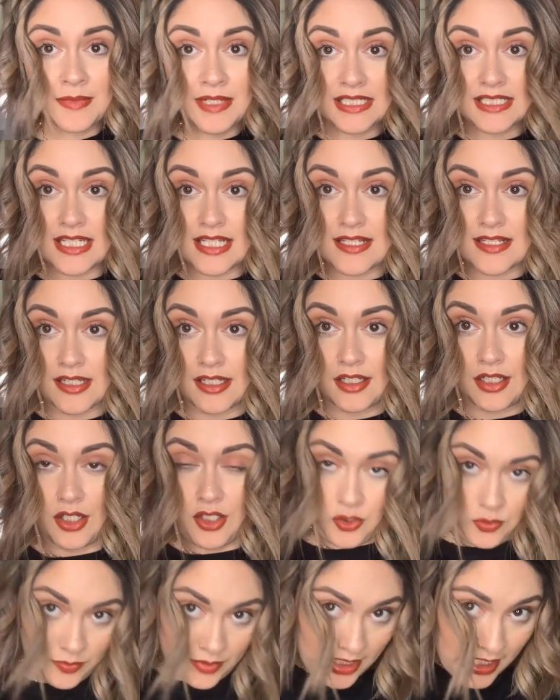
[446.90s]
my teasing
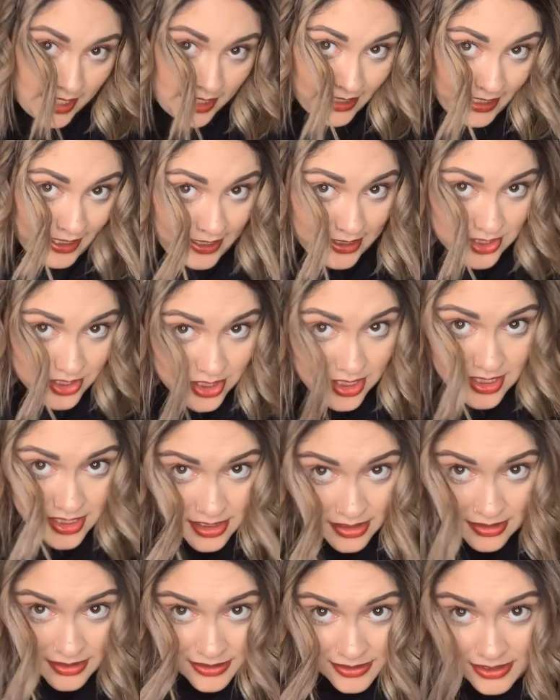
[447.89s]
comb and I just
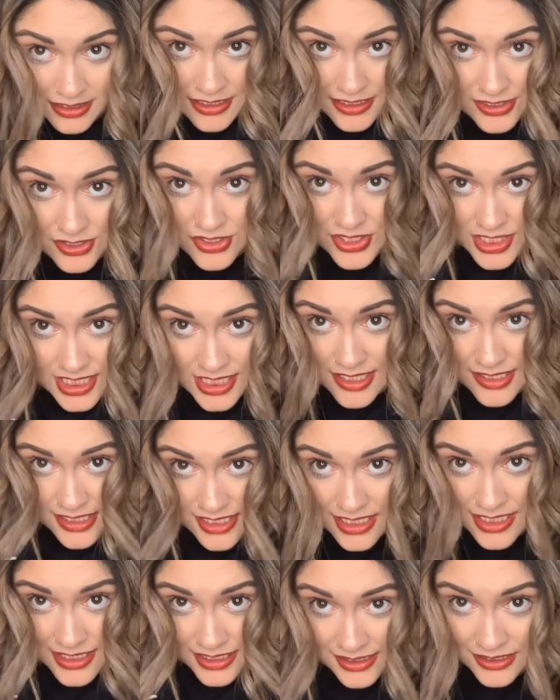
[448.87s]

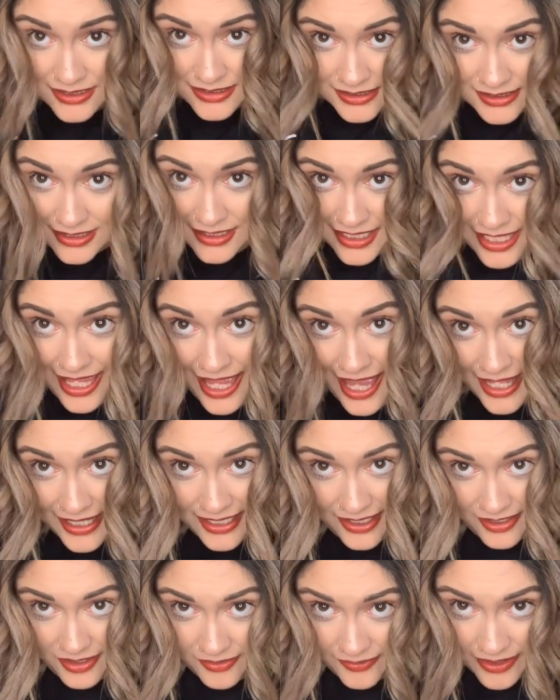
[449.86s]
tease the heck
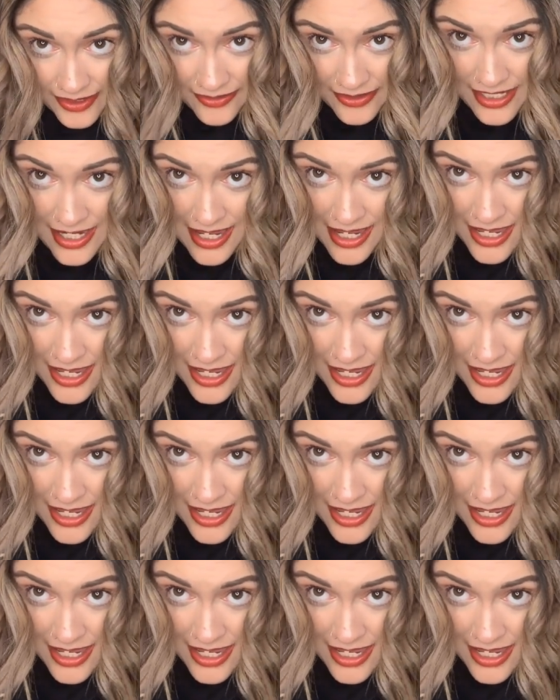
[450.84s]
out of it.